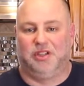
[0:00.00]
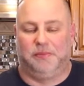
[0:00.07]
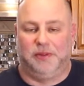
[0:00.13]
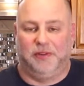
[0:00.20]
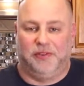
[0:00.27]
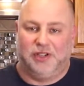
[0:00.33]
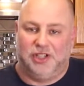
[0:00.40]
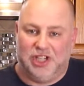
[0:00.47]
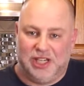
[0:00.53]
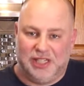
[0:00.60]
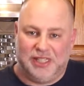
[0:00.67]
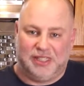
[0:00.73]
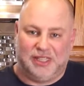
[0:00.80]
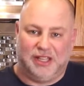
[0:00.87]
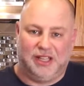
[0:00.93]
different
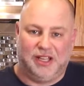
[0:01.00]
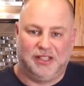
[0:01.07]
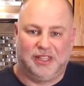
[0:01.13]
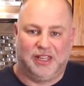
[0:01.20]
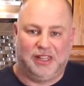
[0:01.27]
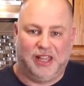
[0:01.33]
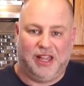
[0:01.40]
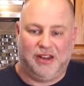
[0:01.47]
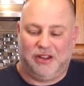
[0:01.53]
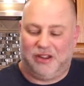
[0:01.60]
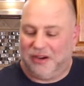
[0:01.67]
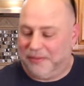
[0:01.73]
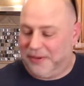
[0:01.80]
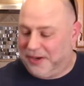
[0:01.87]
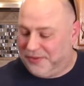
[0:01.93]
cheeses and things like that on
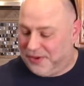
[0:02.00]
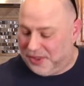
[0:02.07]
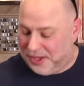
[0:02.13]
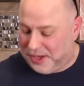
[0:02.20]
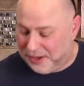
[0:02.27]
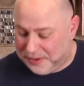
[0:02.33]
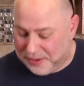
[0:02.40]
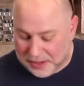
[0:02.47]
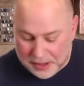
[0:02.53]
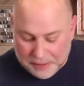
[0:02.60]
them and everything.